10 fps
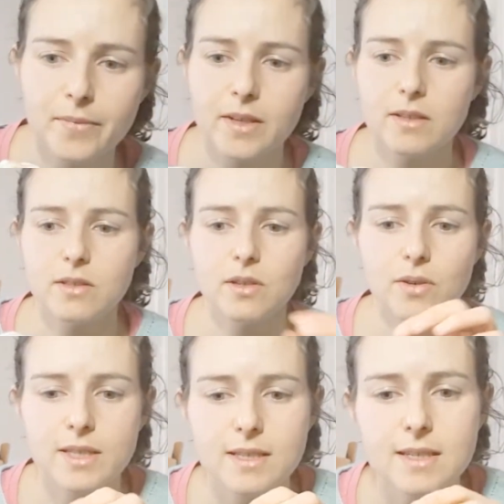So
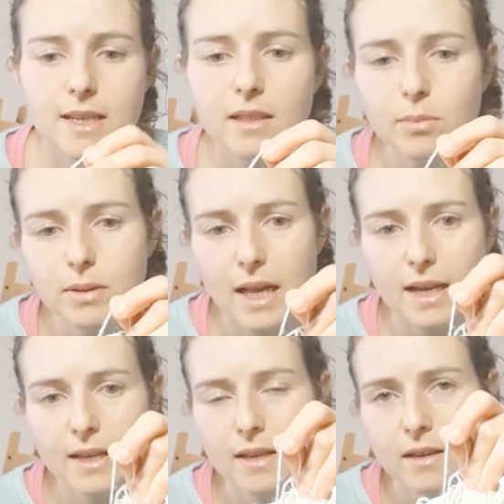it's a single
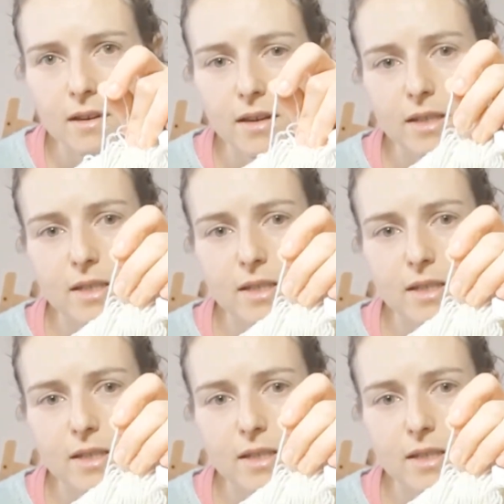ply, and it's